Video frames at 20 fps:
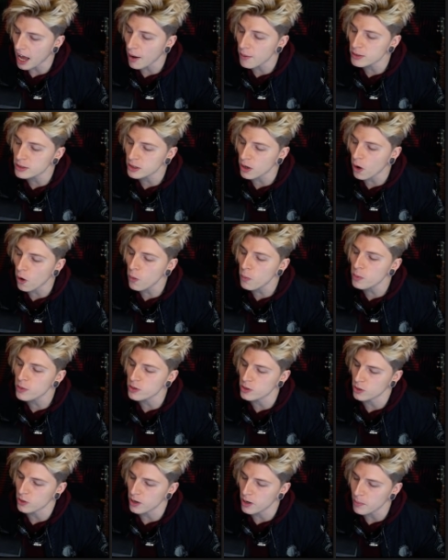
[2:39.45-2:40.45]
I was
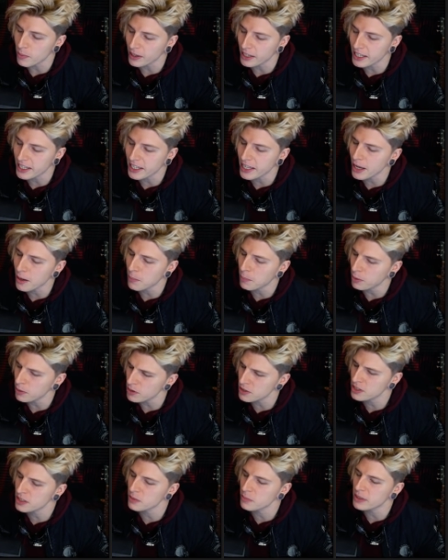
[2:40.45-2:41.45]
open to it, but he kept
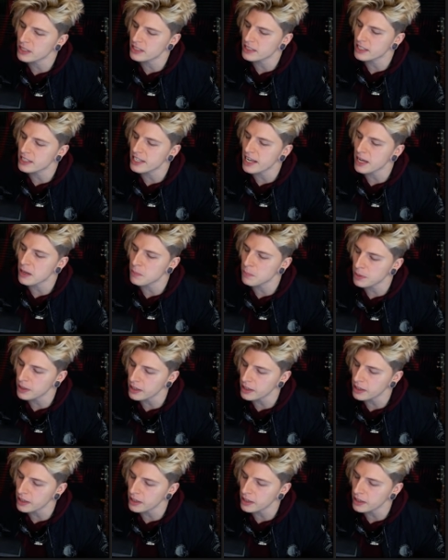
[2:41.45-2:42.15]
pushing me to date